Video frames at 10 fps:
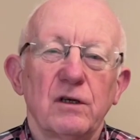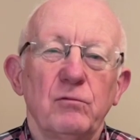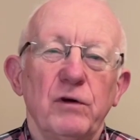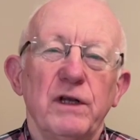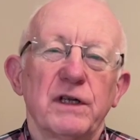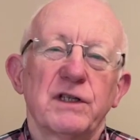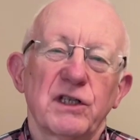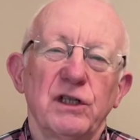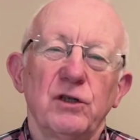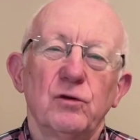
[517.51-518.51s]
within a
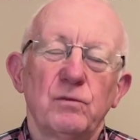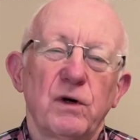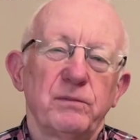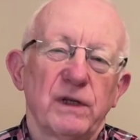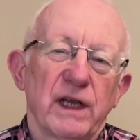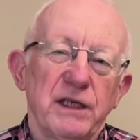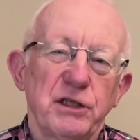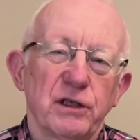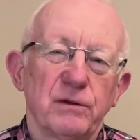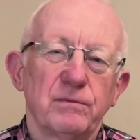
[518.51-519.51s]
single
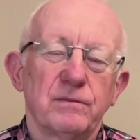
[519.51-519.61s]
population.